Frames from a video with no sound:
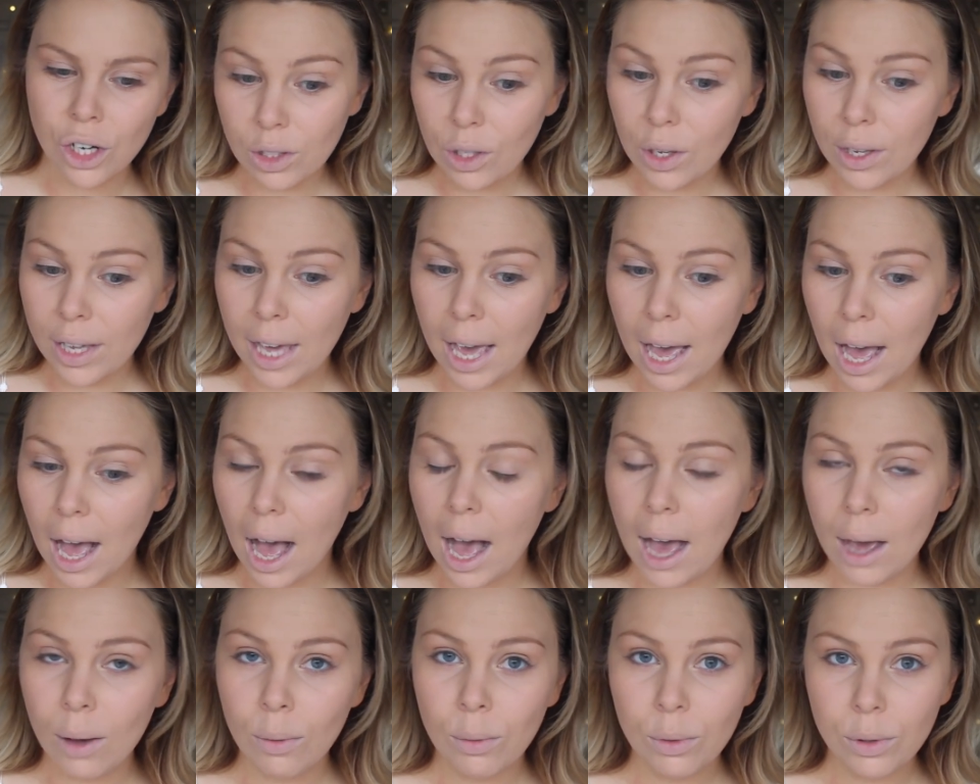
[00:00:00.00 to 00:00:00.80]
So yeah,
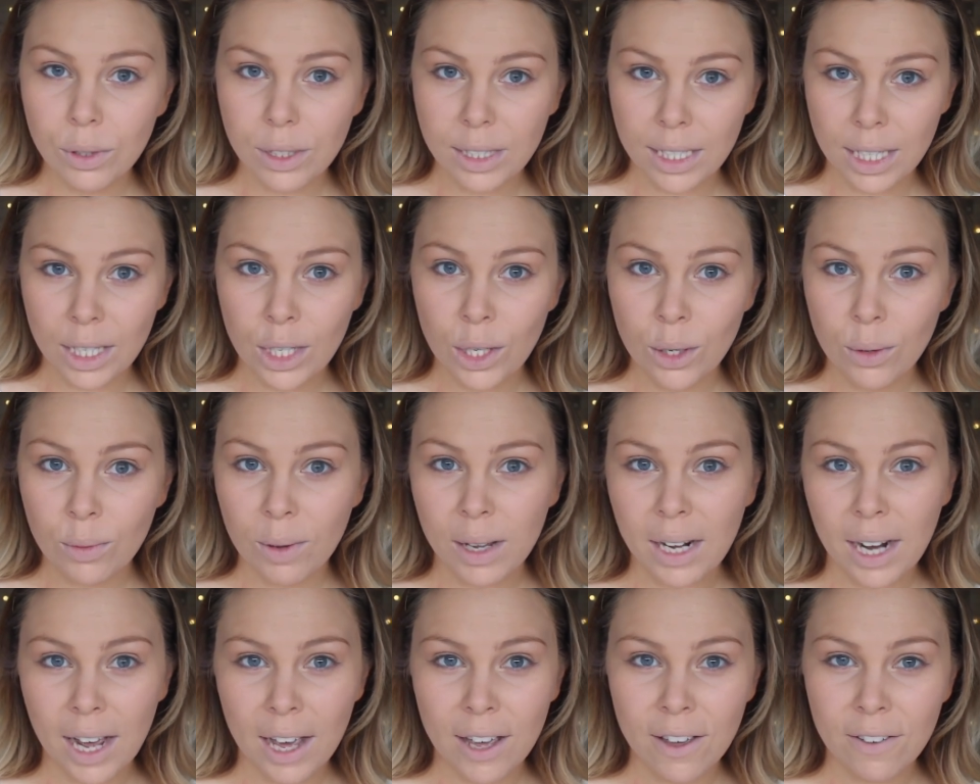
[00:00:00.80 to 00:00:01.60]
I will see you
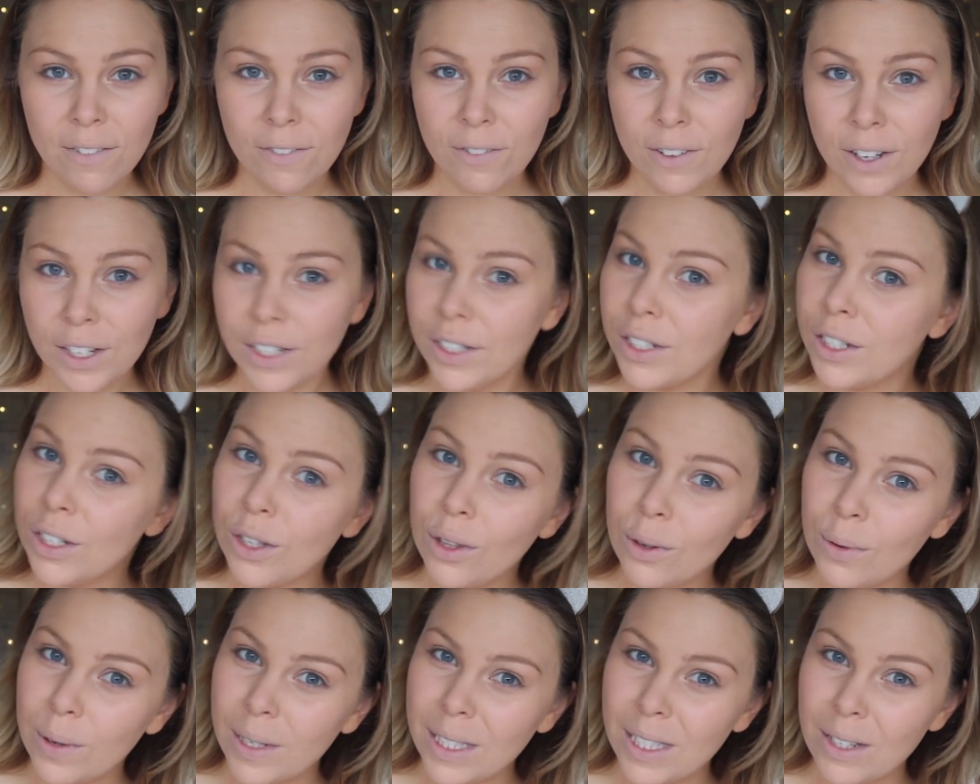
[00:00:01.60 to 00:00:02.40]
when I have
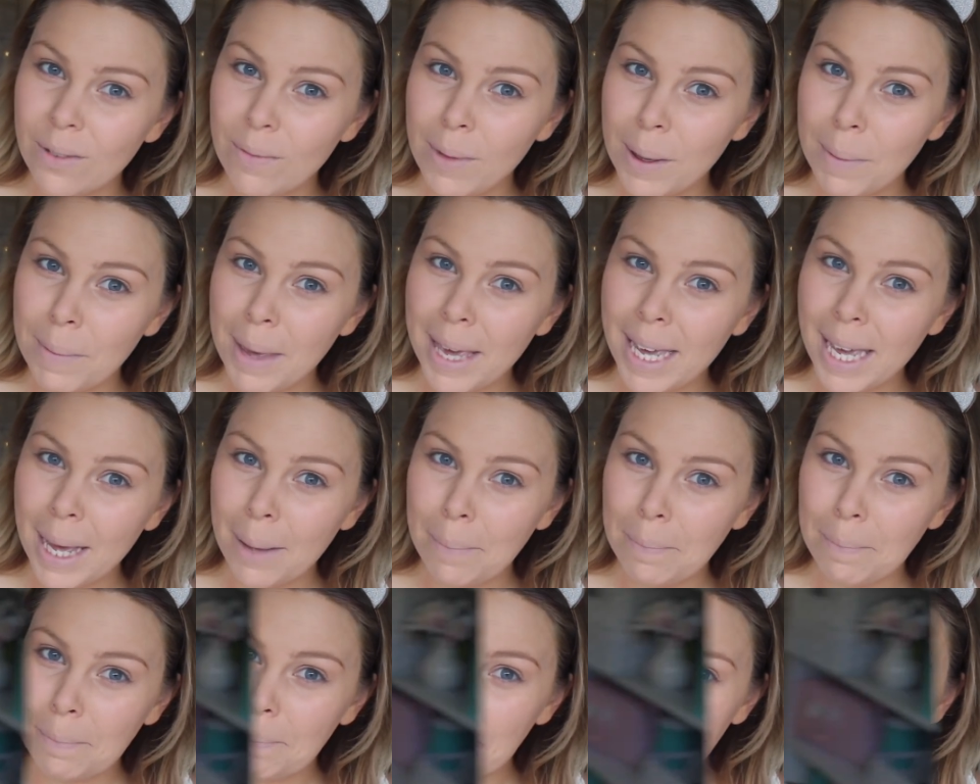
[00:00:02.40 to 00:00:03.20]
finished the rest of my
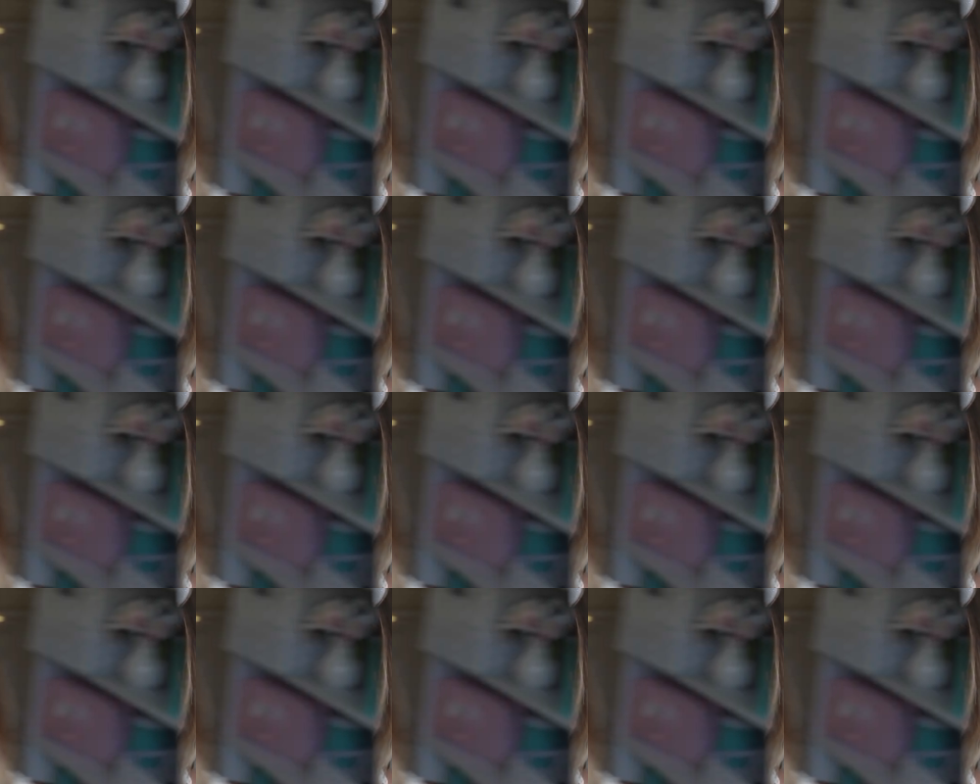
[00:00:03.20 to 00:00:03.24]
makeup.